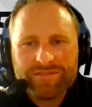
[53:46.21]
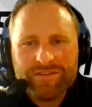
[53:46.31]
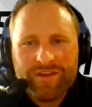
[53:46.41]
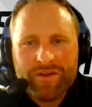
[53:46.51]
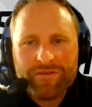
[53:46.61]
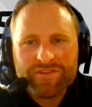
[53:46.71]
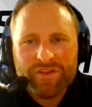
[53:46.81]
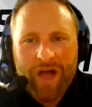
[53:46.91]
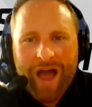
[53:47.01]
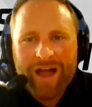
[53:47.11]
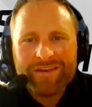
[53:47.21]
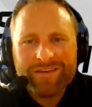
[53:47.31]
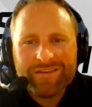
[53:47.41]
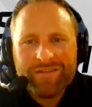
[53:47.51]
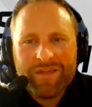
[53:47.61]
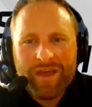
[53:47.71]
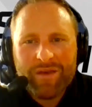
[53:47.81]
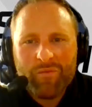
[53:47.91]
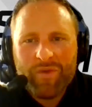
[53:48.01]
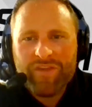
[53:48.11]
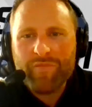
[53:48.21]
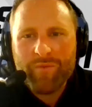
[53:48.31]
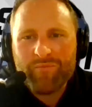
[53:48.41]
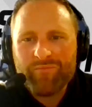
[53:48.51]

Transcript: you know there's a lot that we've been